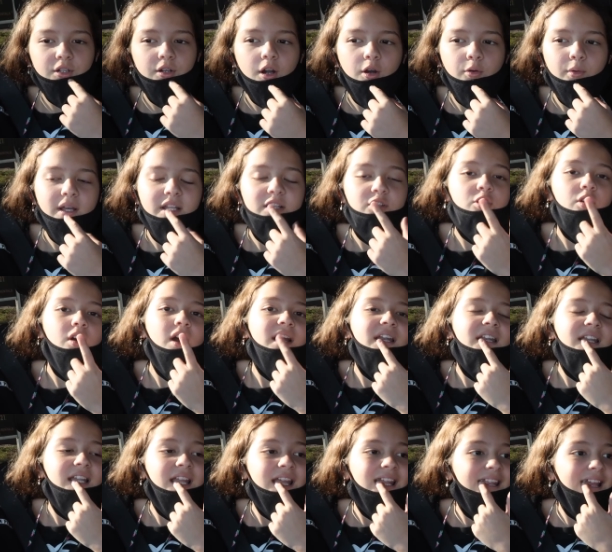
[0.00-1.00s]
to grow in. So I
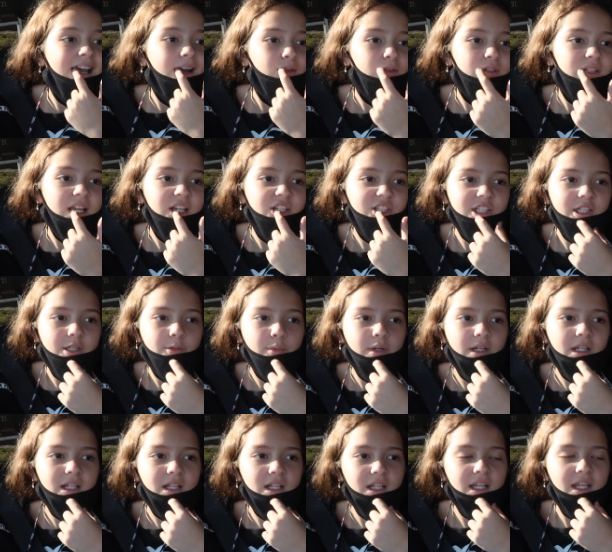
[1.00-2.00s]
need, and that one's actually
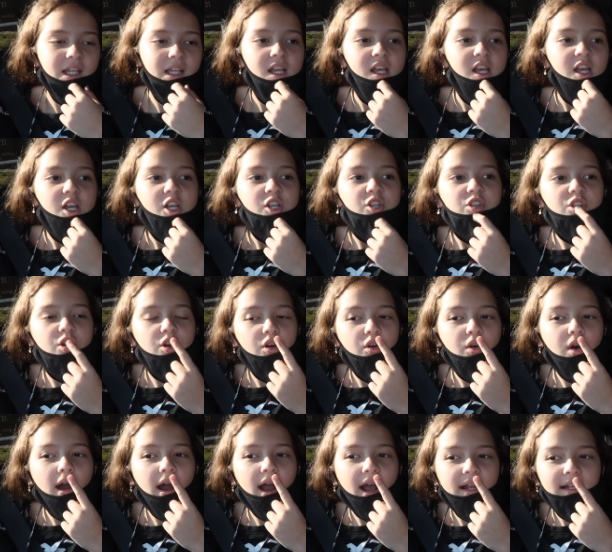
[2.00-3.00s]
wiggly.
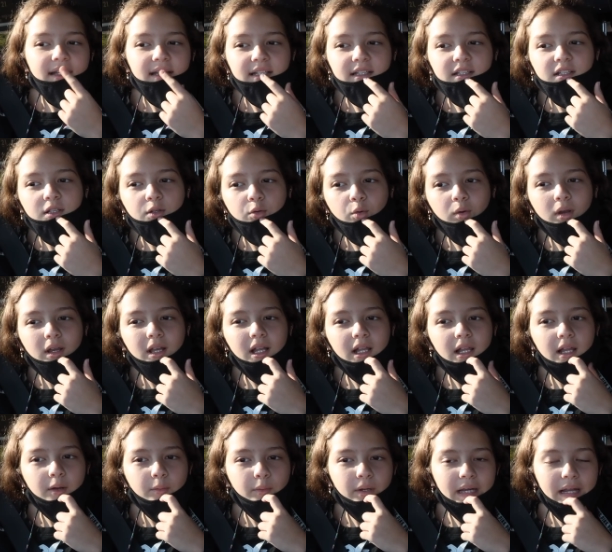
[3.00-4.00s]
So I need to
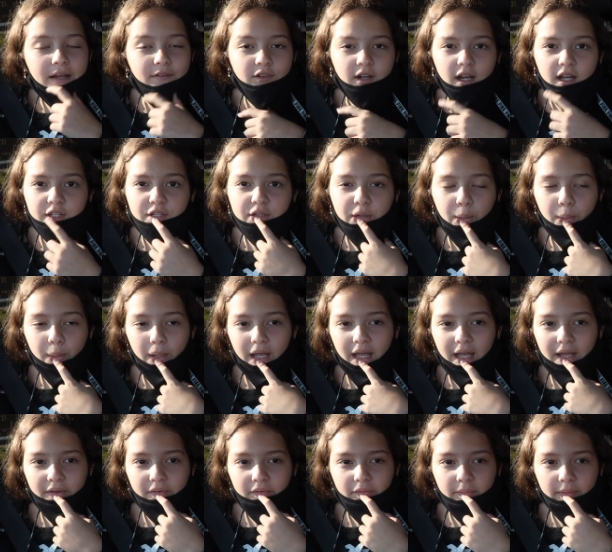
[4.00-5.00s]
wiggle it whenever I don't
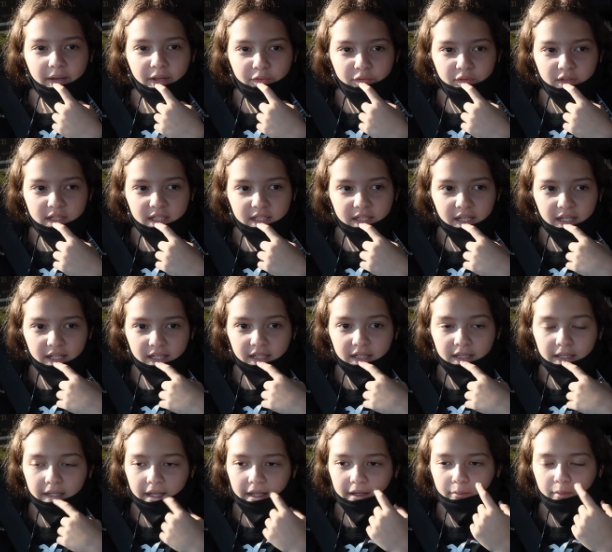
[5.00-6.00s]
have my Invisalign
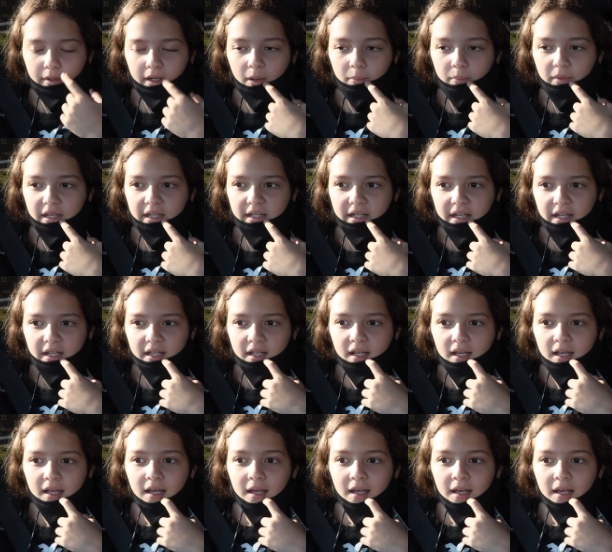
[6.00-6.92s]
in, like when I'm eating,